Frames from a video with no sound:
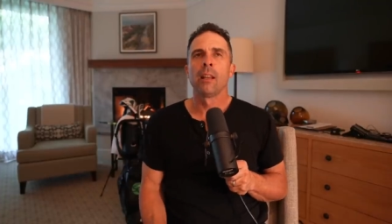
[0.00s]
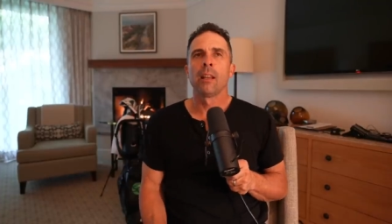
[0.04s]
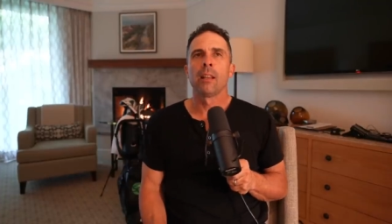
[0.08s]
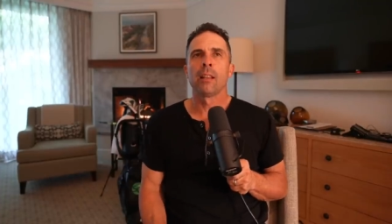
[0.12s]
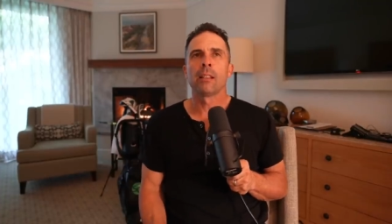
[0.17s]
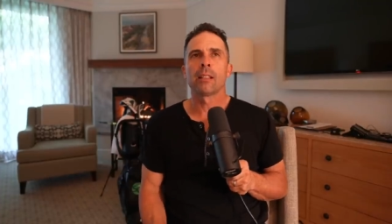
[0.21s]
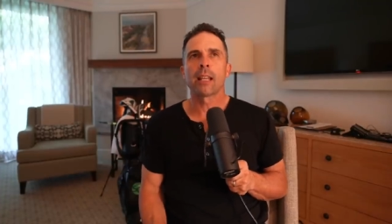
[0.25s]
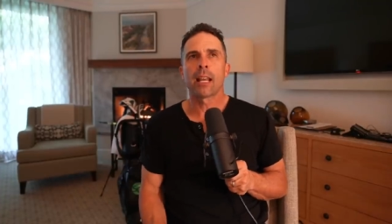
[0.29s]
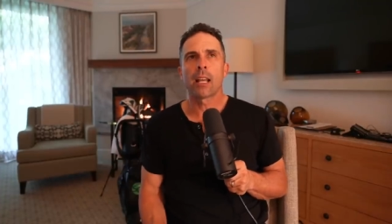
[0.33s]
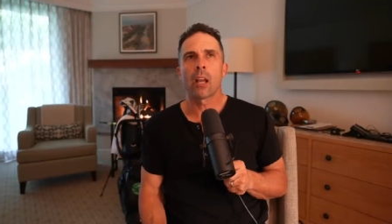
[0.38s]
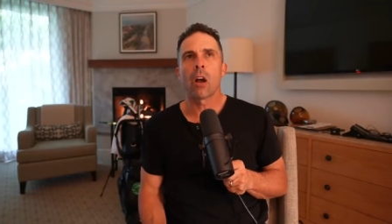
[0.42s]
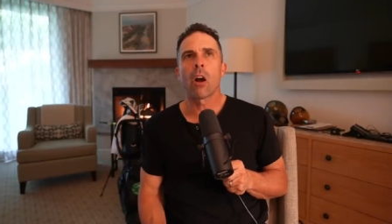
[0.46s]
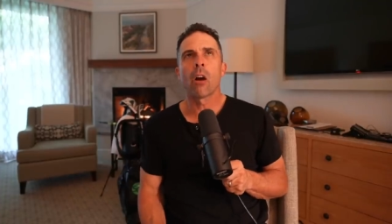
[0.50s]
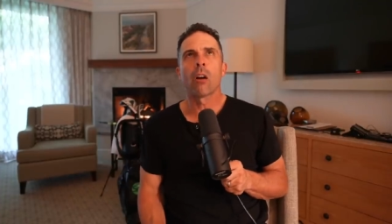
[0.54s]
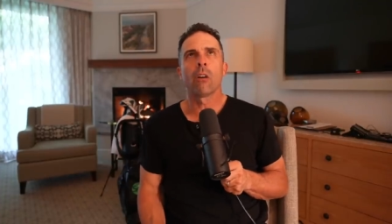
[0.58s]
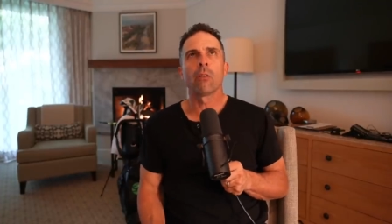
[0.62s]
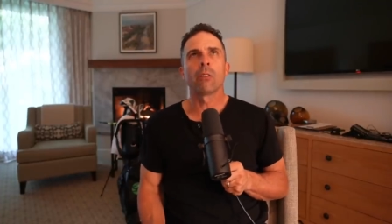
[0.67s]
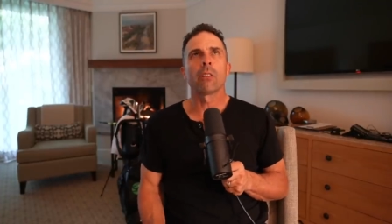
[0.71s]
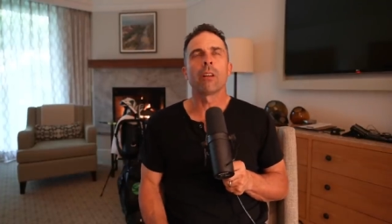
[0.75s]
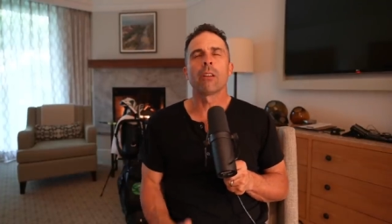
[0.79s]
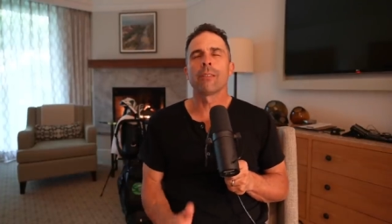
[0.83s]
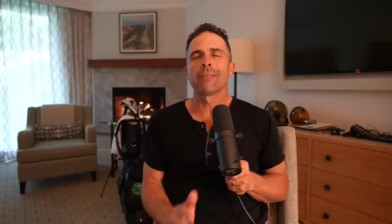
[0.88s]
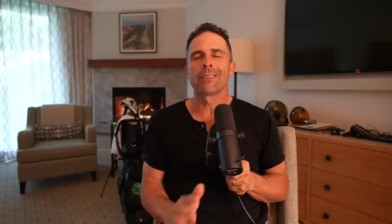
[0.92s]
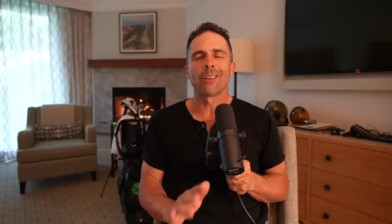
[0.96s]
He's like,
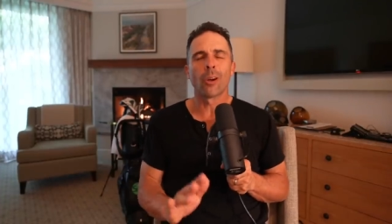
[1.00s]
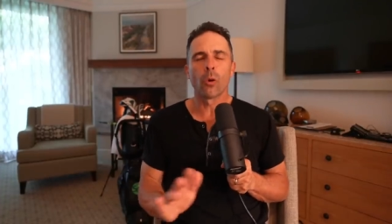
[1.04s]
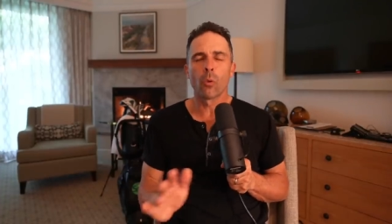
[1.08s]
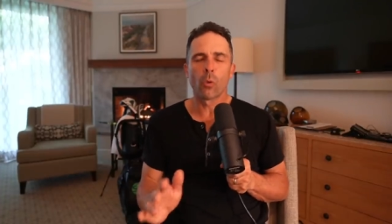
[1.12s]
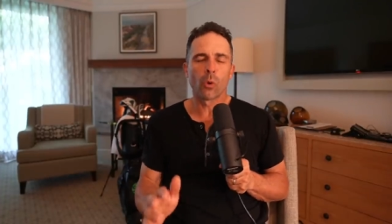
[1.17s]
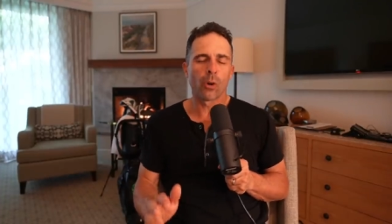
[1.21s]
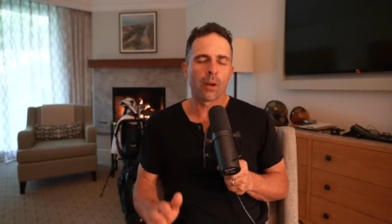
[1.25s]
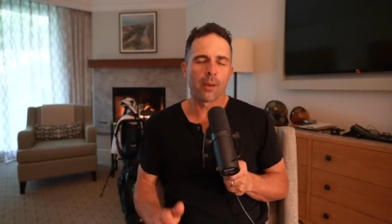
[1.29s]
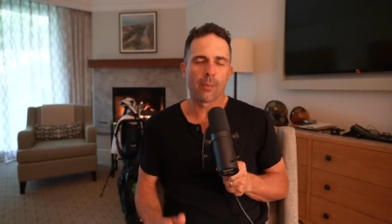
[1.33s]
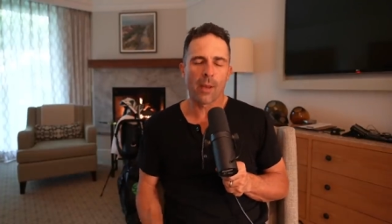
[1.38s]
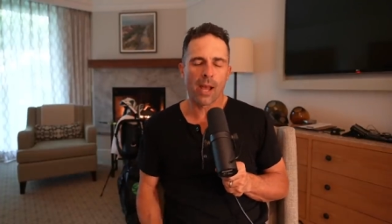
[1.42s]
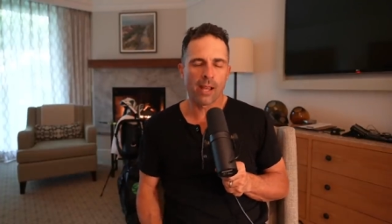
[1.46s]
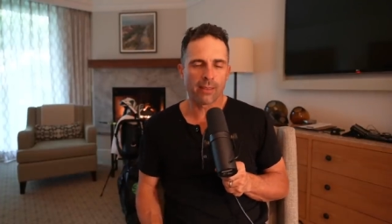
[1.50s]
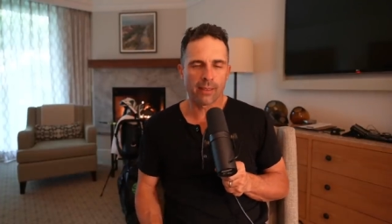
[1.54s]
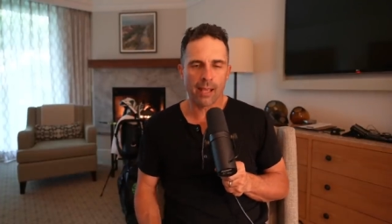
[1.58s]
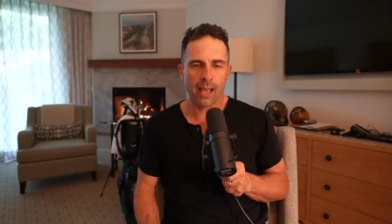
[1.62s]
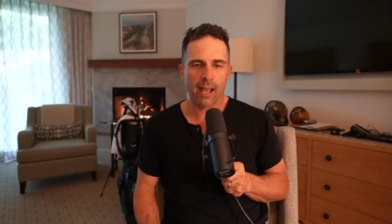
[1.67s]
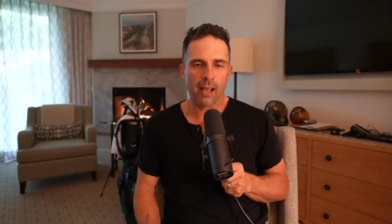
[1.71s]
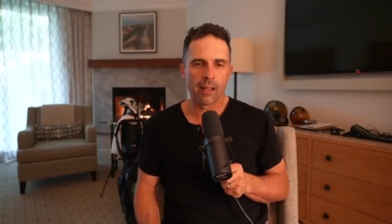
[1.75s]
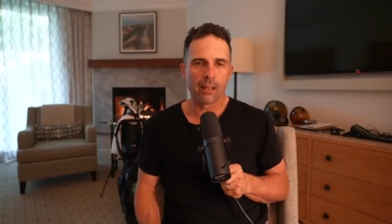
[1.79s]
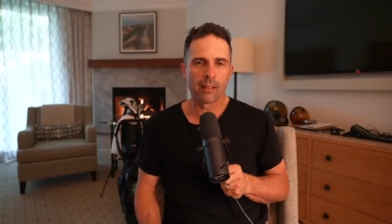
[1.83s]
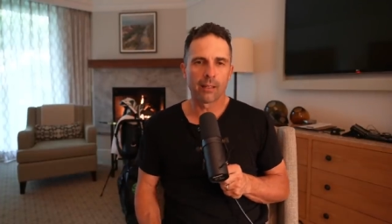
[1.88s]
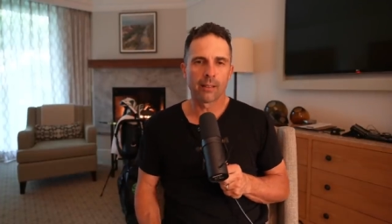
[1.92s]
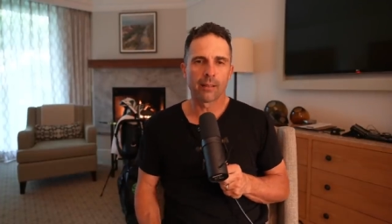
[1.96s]
oh, don't, don't worry about
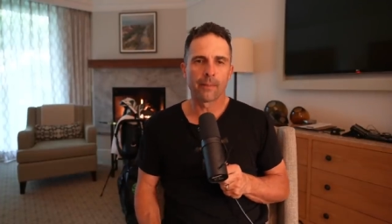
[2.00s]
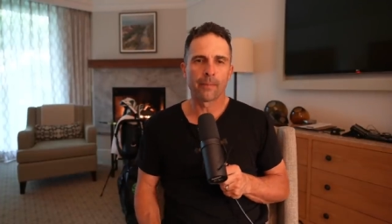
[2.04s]
that.